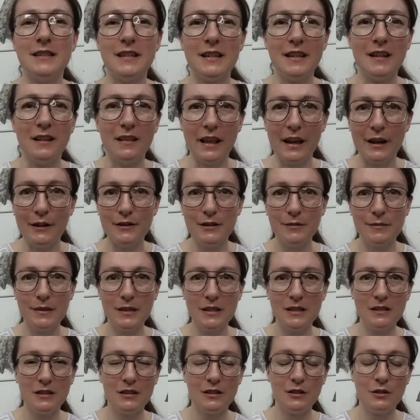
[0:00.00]
it allows
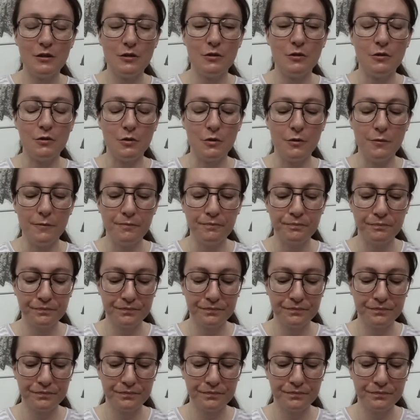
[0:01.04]
me to